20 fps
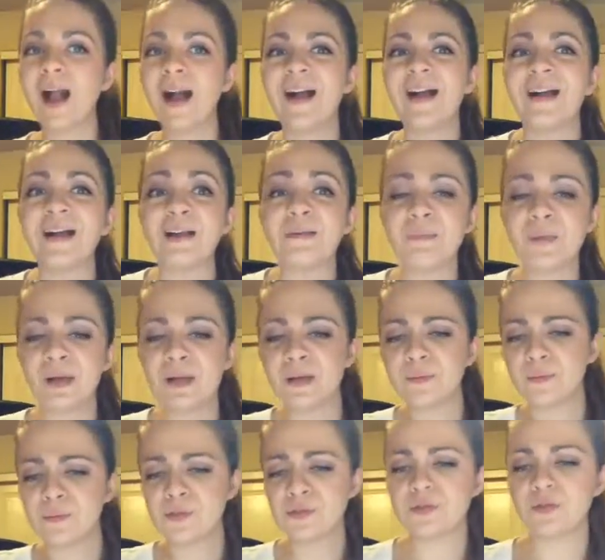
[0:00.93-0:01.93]
Hi, my
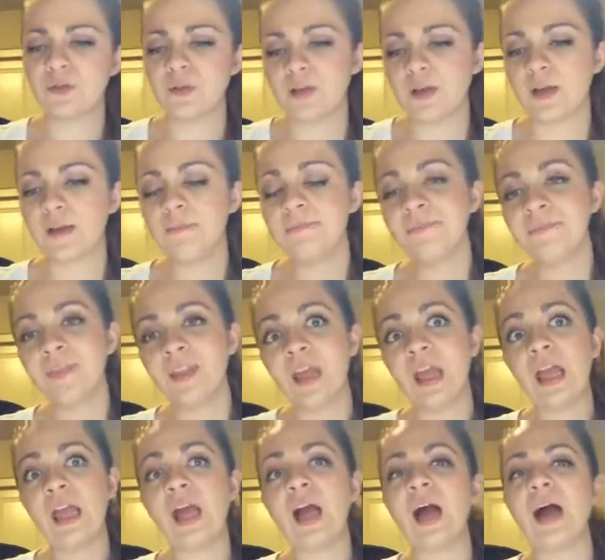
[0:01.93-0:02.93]
name is Julia.
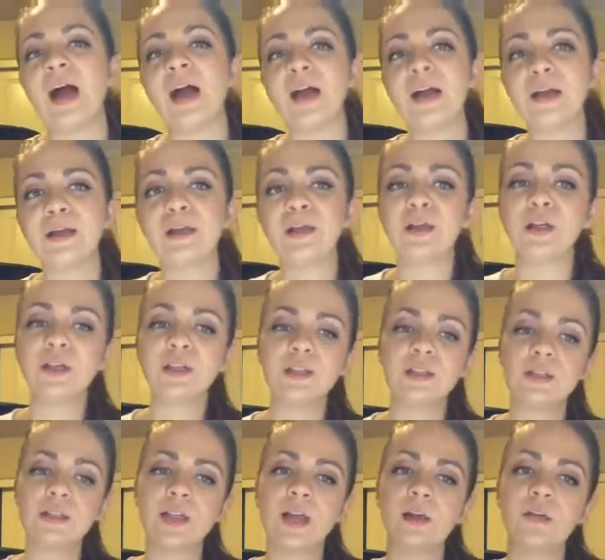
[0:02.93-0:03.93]
I
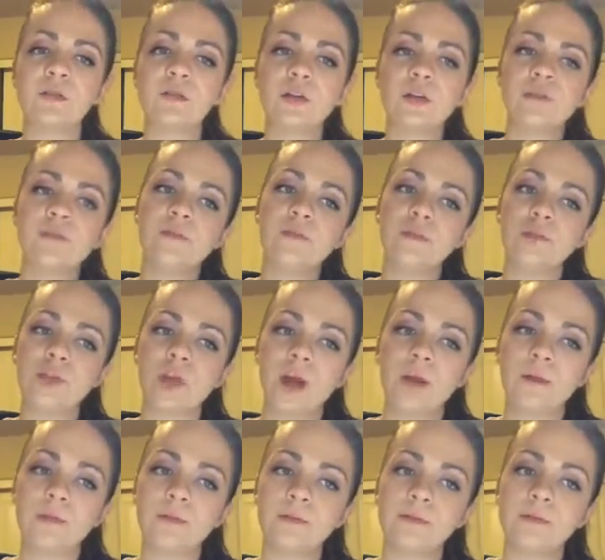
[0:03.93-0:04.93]
covered a few
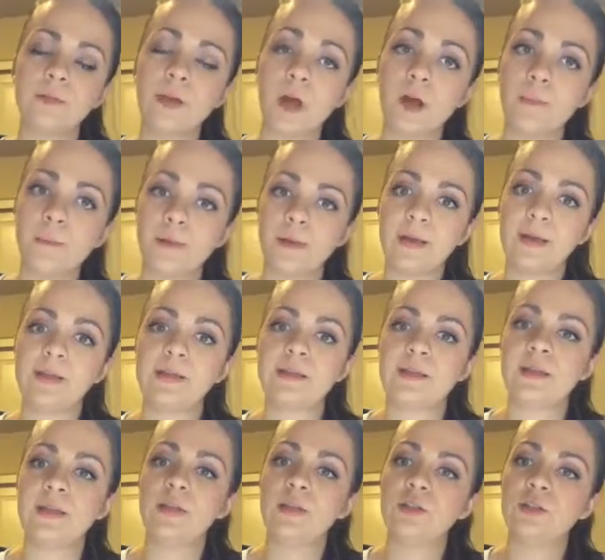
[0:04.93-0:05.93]
topics
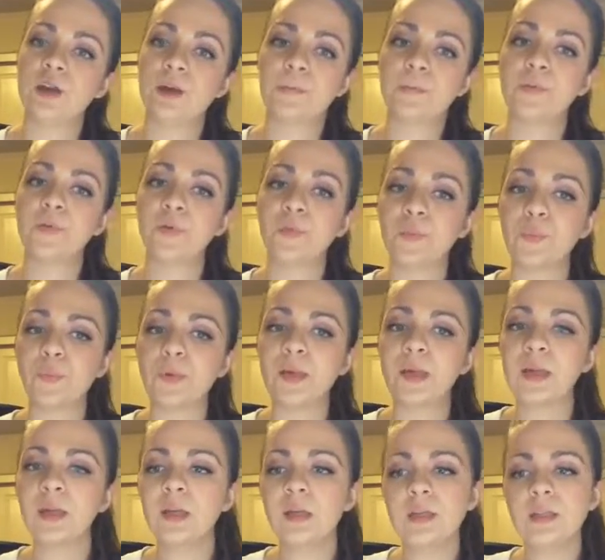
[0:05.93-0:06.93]
in chapter
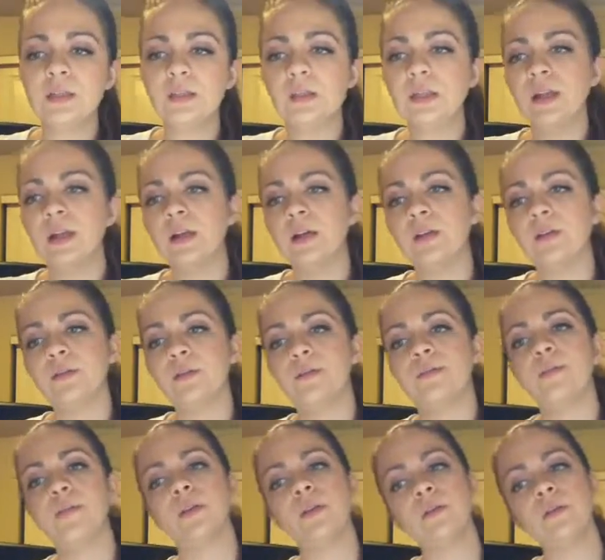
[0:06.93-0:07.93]
3
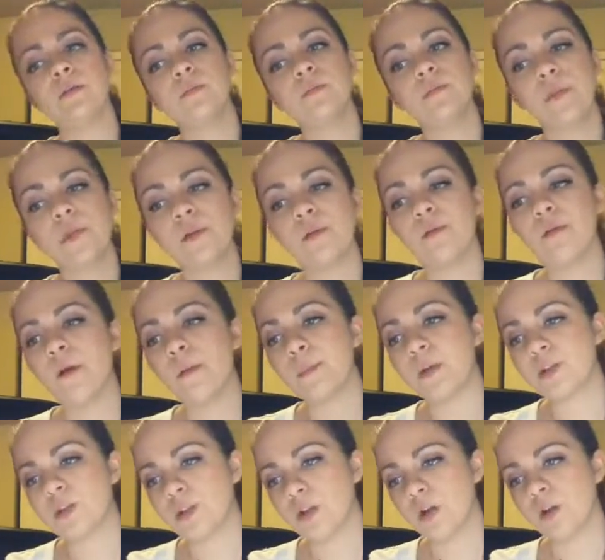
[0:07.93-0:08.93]
of the
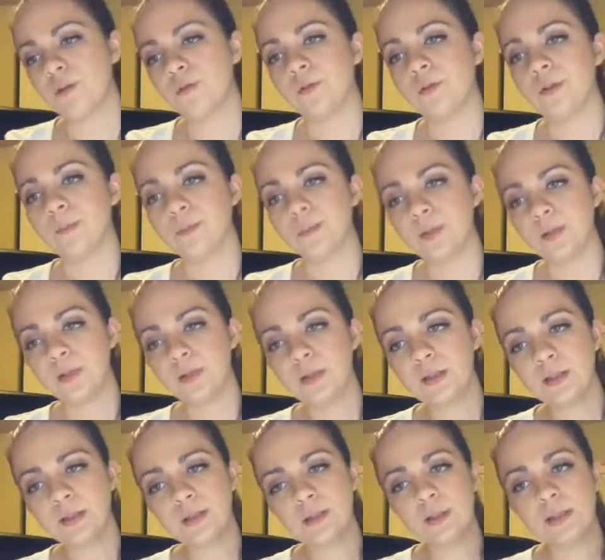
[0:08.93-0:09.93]
Ramachandran book,